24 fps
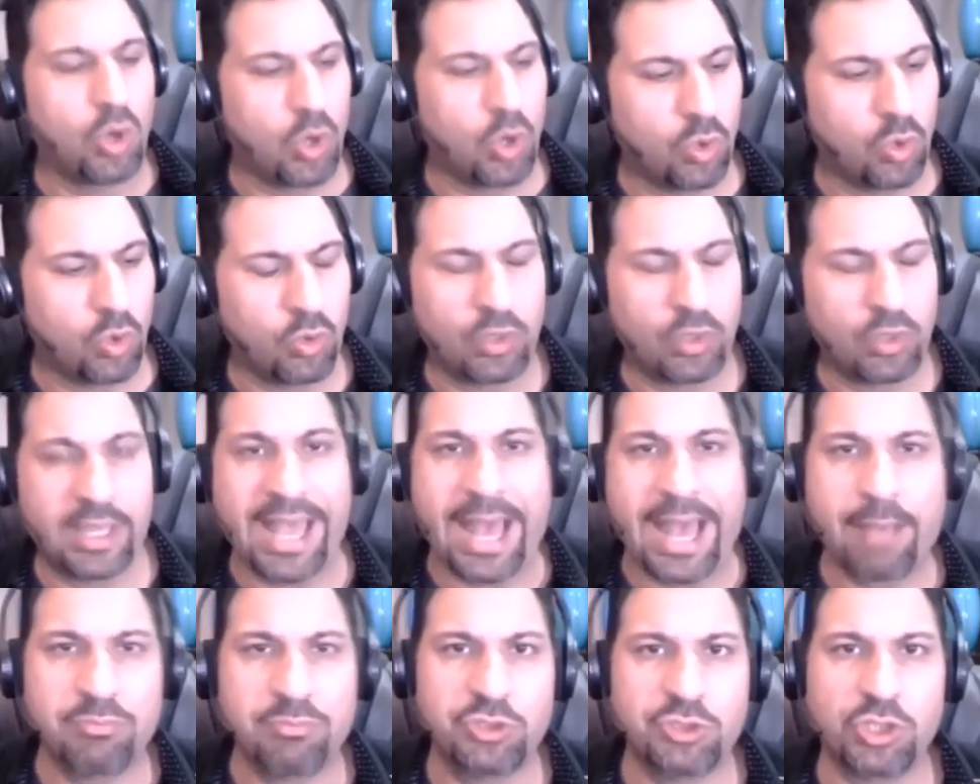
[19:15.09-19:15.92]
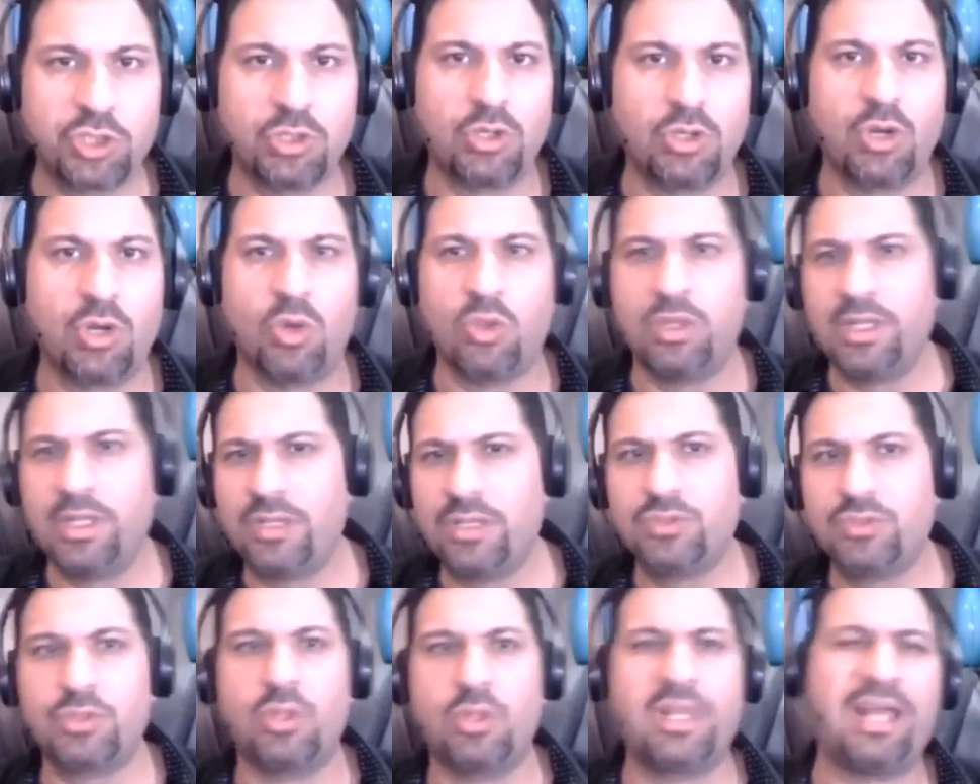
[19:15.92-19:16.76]
OCapture or
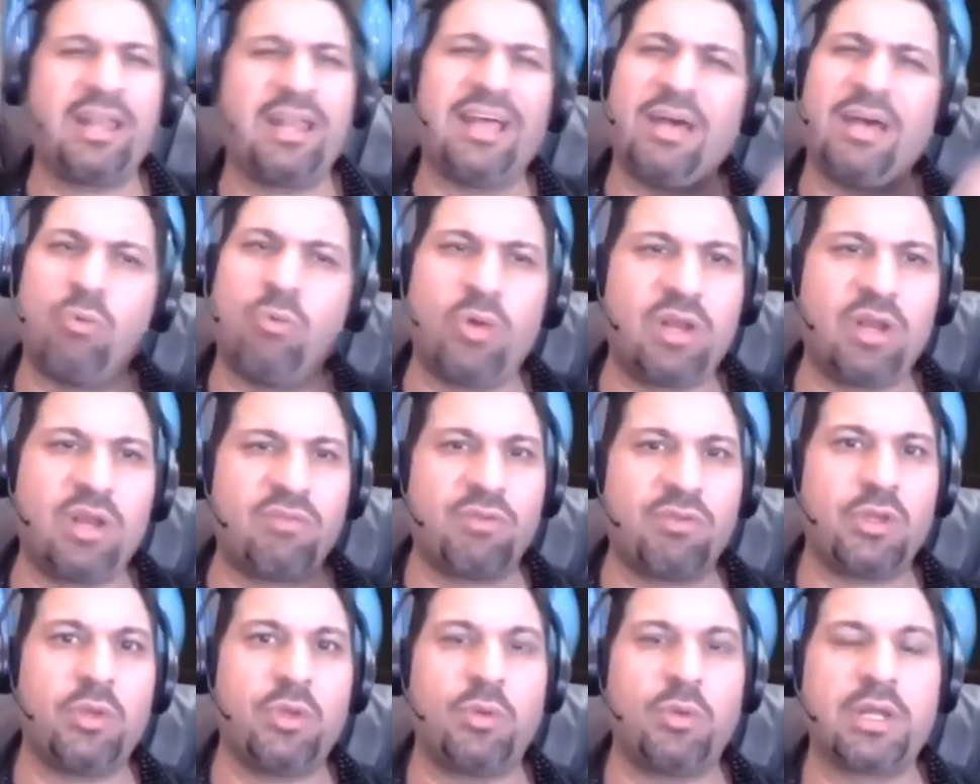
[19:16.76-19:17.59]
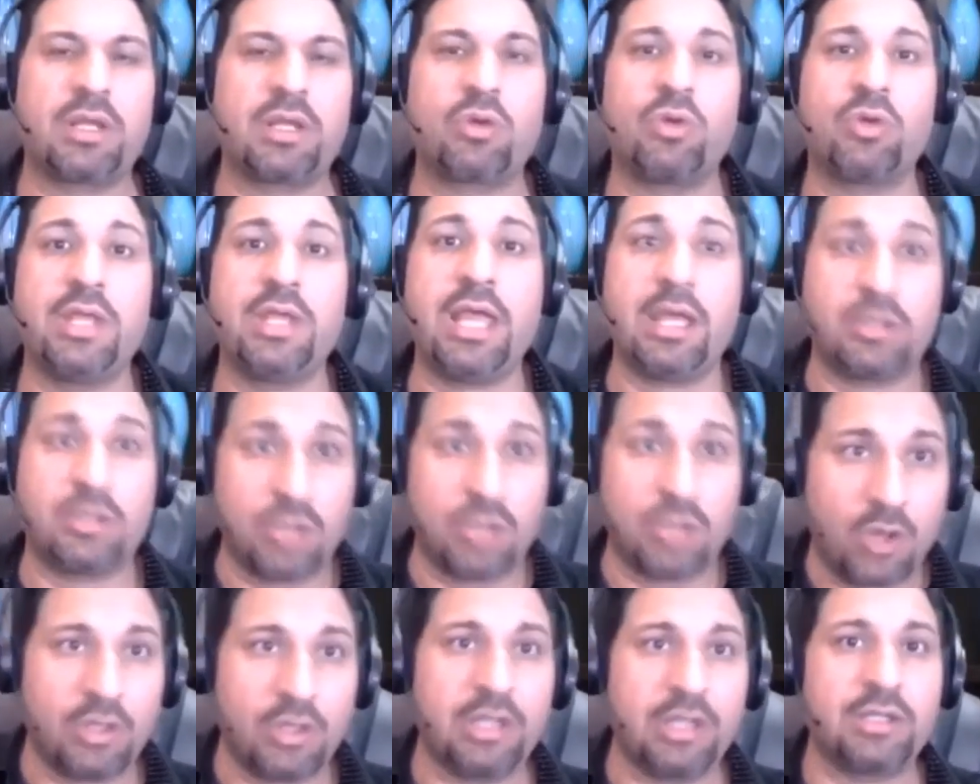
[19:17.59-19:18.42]
this or that, uh, whatever you want to
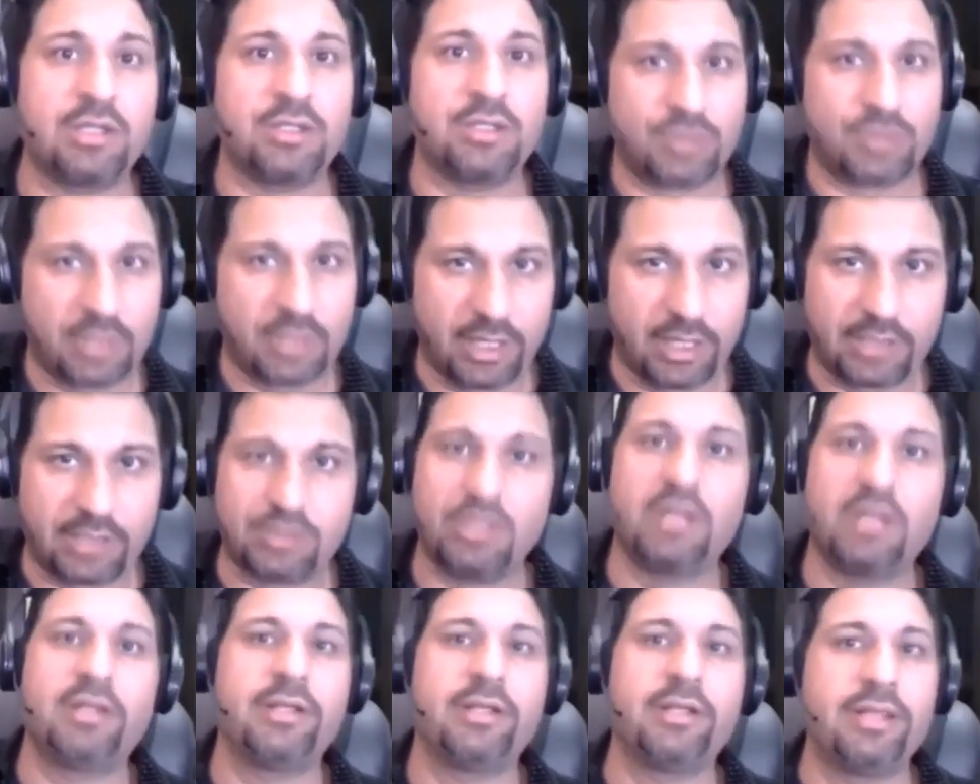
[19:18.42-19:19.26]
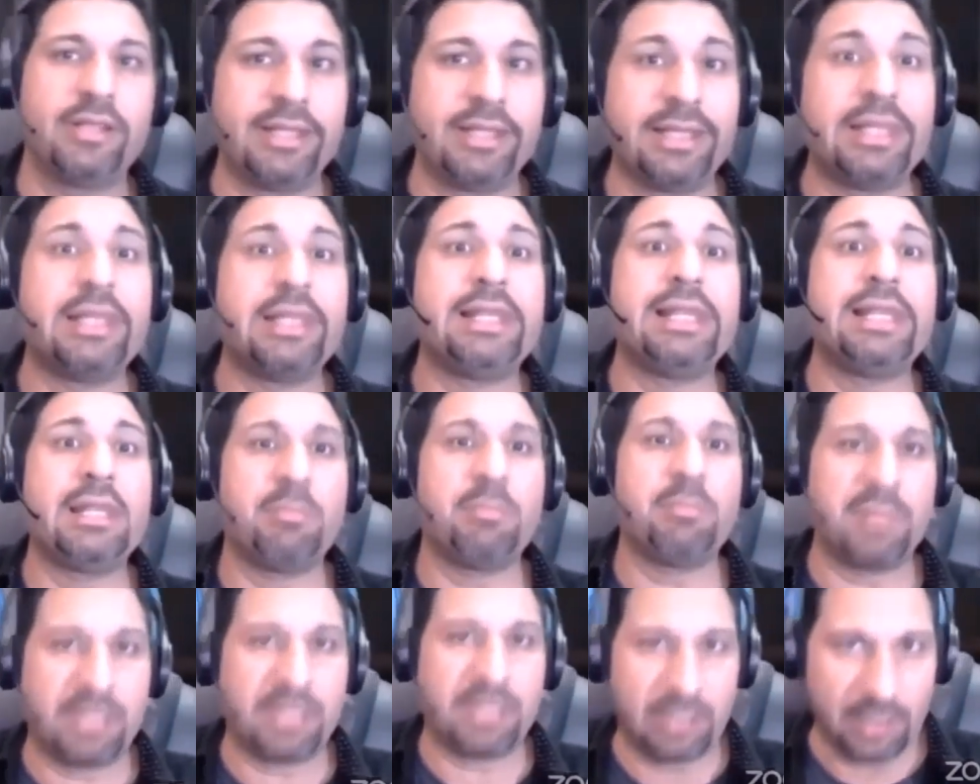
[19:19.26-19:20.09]
create on it is like
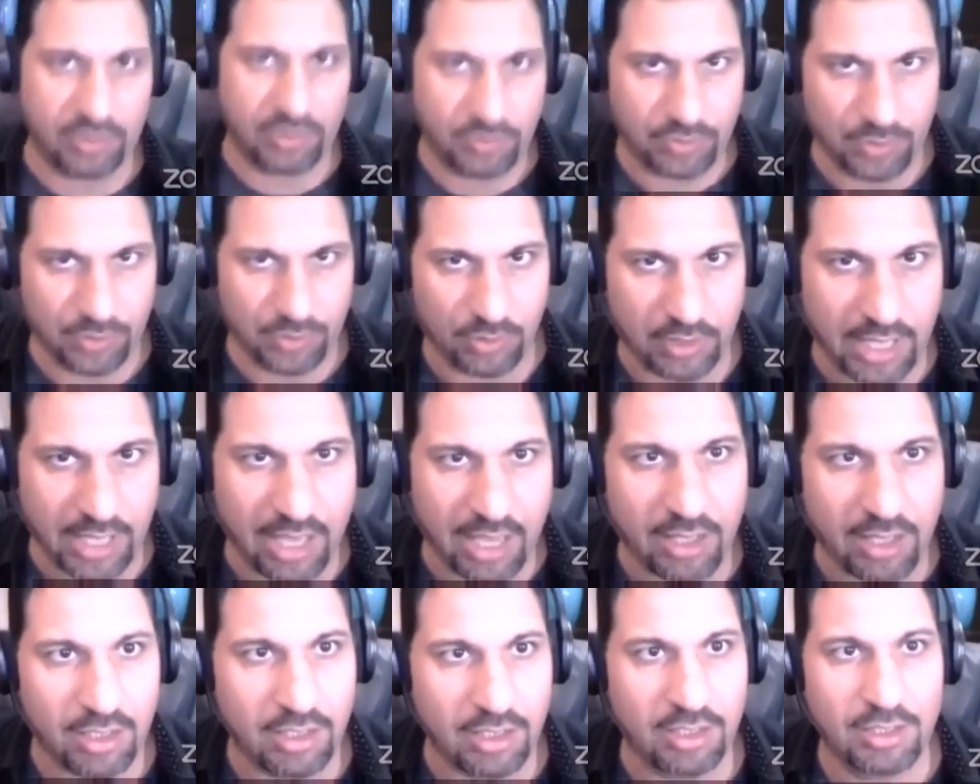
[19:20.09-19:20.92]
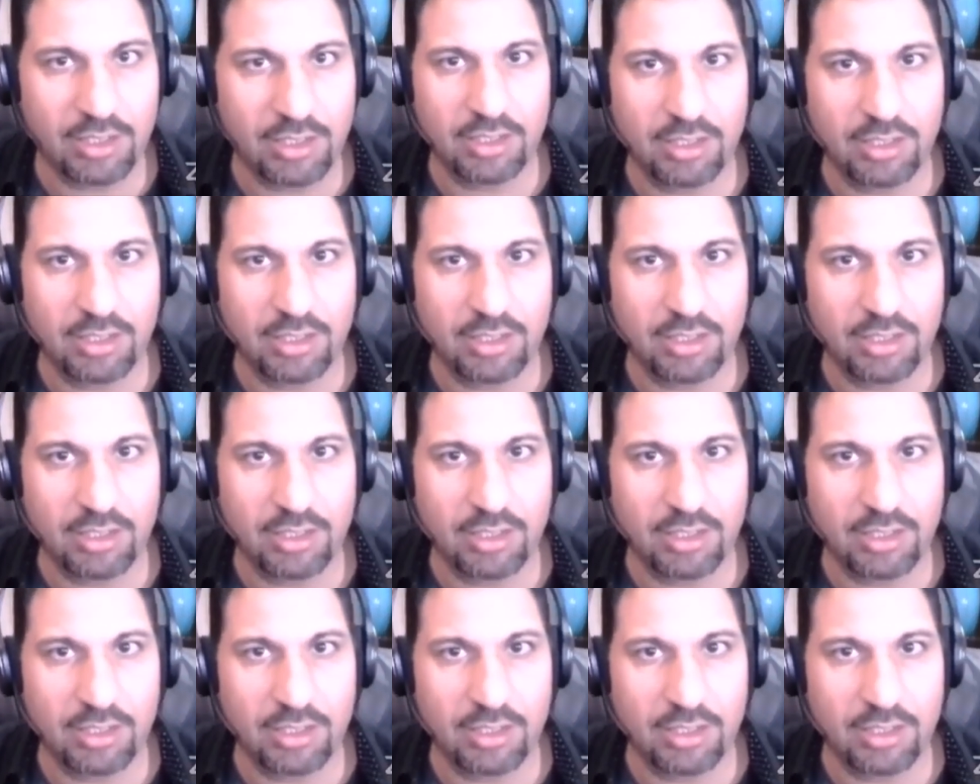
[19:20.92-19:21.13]
limitless, okay?